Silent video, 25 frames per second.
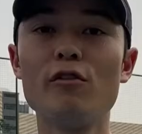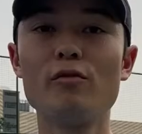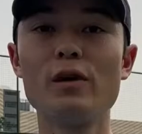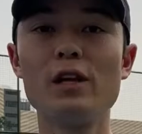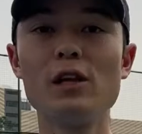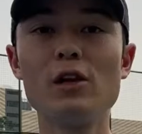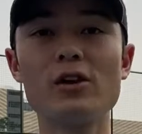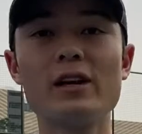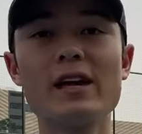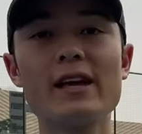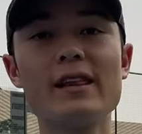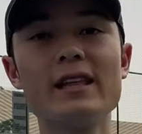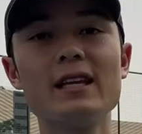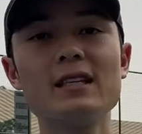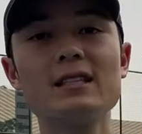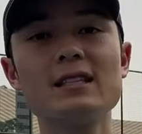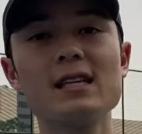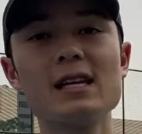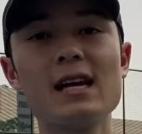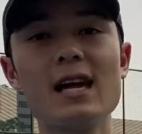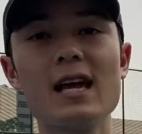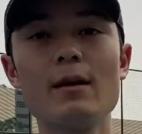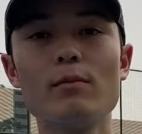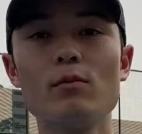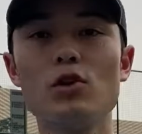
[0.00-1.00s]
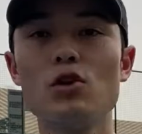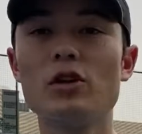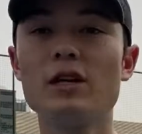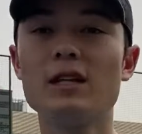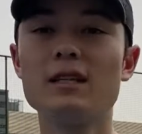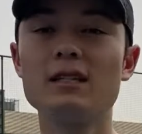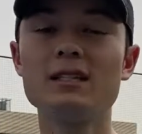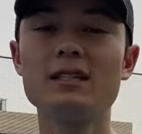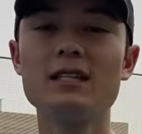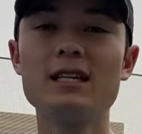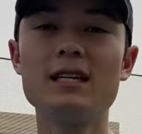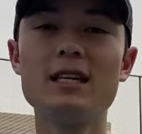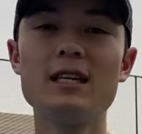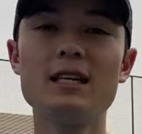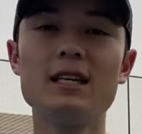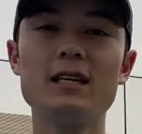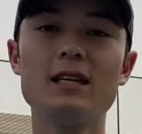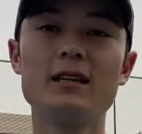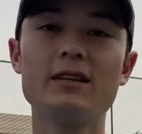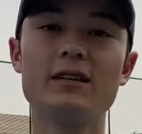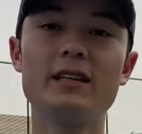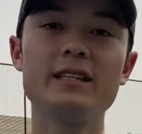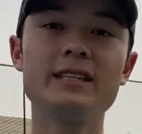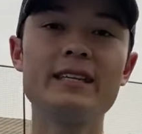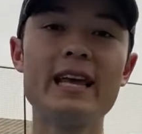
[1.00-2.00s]
if we look at this clip, you can see
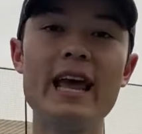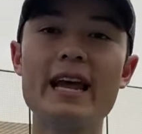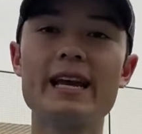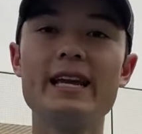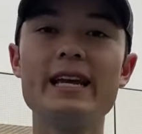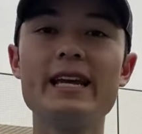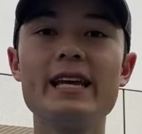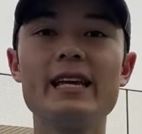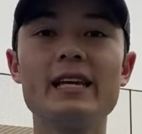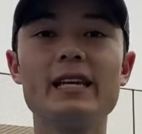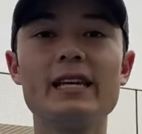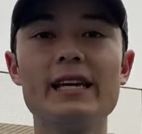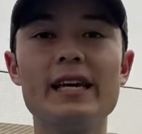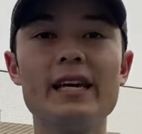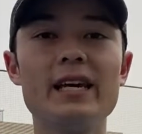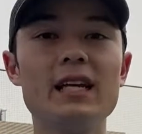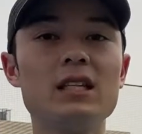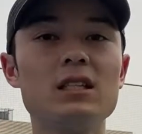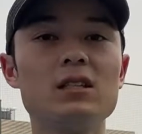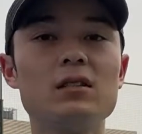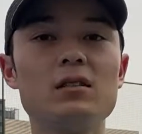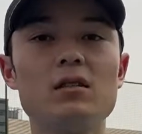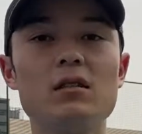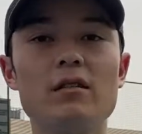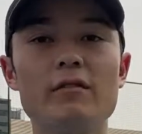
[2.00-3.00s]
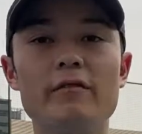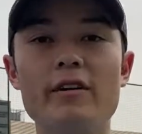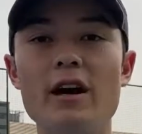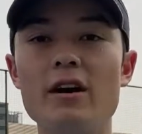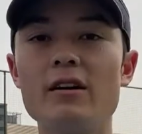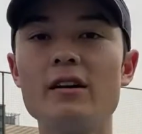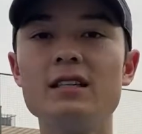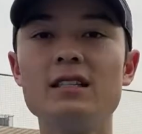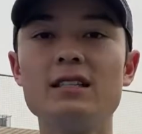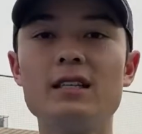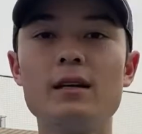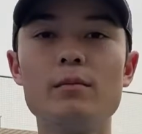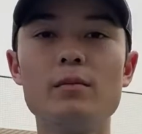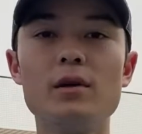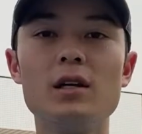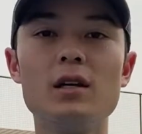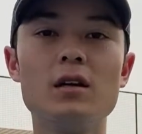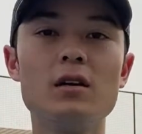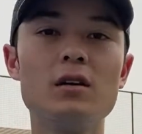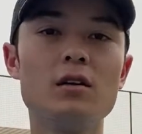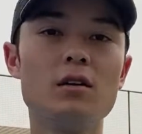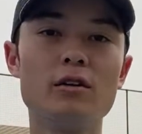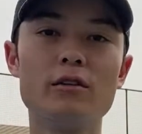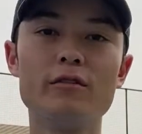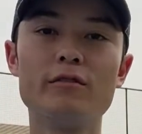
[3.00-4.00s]
the technique is very similar
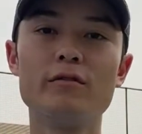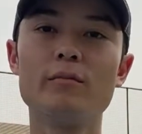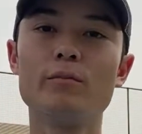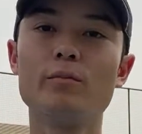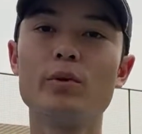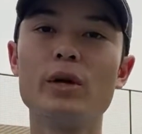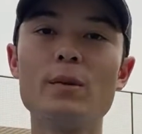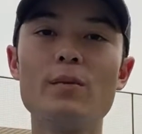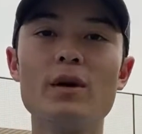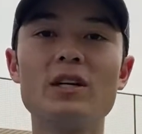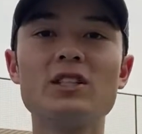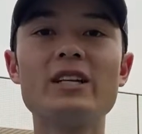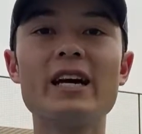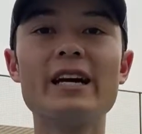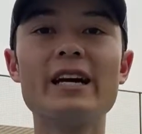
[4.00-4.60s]
or pretty much